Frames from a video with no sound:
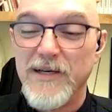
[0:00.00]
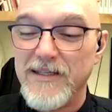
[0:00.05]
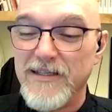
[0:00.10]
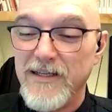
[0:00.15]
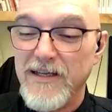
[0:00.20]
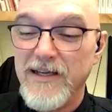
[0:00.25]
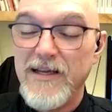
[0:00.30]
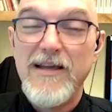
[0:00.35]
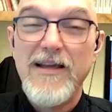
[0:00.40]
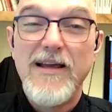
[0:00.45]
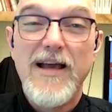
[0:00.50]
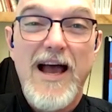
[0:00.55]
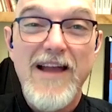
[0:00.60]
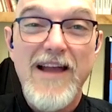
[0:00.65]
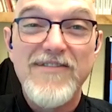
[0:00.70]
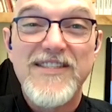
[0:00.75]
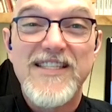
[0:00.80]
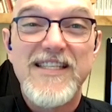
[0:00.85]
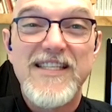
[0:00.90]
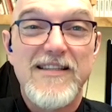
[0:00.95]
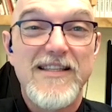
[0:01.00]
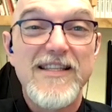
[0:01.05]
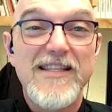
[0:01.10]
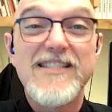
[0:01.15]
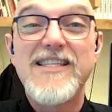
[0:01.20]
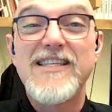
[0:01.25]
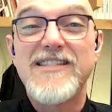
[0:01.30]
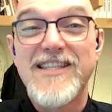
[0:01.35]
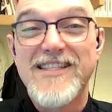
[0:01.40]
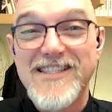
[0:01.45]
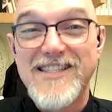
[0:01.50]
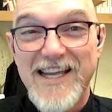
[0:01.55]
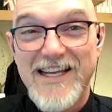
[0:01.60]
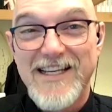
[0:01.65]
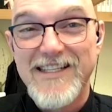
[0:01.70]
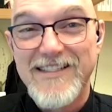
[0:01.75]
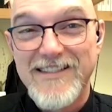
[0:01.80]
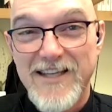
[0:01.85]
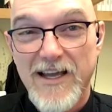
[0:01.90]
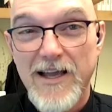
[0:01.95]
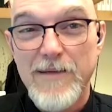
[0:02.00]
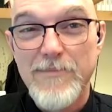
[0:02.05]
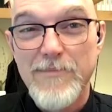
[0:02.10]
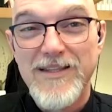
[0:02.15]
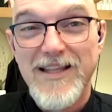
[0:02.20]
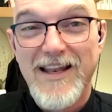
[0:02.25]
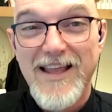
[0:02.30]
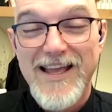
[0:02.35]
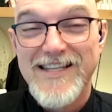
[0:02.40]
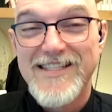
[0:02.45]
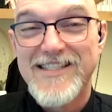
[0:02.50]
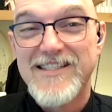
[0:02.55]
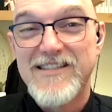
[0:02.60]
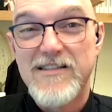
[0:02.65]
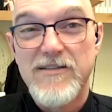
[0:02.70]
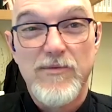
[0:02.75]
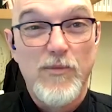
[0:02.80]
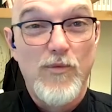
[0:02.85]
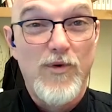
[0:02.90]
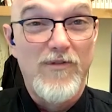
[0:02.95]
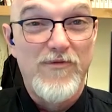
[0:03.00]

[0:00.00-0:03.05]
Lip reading: But I've seen this is the second time in the last